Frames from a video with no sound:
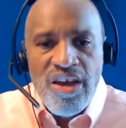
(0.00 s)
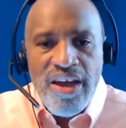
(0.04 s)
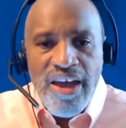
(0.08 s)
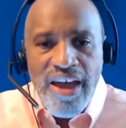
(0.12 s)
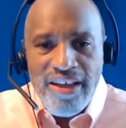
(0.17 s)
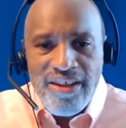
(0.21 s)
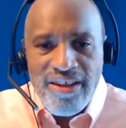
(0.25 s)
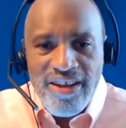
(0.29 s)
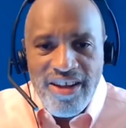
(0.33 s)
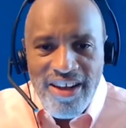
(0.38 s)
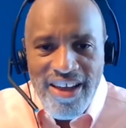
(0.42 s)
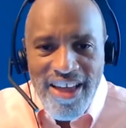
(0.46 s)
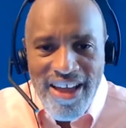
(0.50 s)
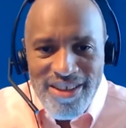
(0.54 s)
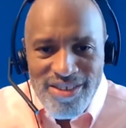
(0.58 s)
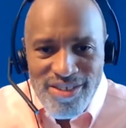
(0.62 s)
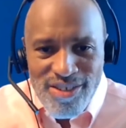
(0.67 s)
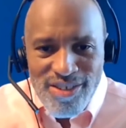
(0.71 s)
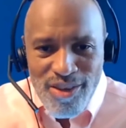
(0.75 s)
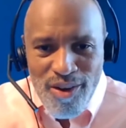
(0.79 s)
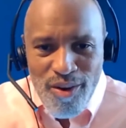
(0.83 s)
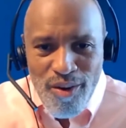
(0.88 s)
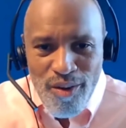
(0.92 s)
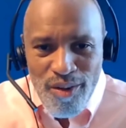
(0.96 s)
and
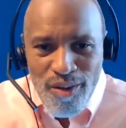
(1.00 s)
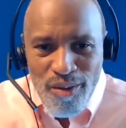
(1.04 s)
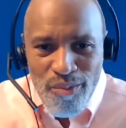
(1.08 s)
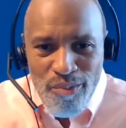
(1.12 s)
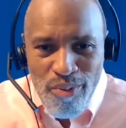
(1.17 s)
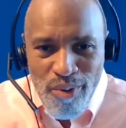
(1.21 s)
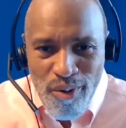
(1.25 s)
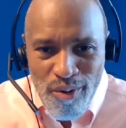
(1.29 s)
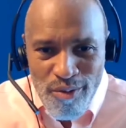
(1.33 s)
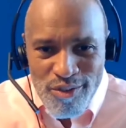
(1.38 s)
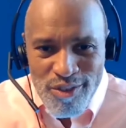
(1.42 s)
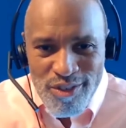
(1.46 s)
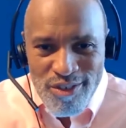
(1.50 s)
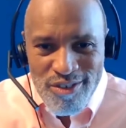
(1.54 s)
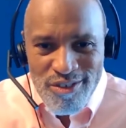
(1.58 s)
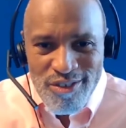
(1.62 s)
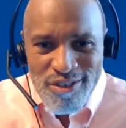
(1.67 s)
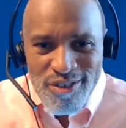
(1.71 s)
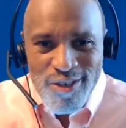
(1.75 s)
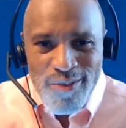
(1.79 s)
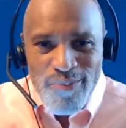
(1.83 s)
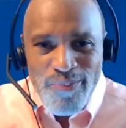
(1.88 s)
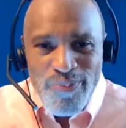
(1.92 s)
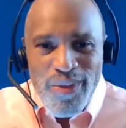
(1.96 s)
classical
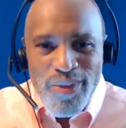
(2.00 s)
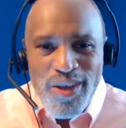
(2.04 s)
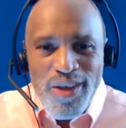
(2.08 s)
approaches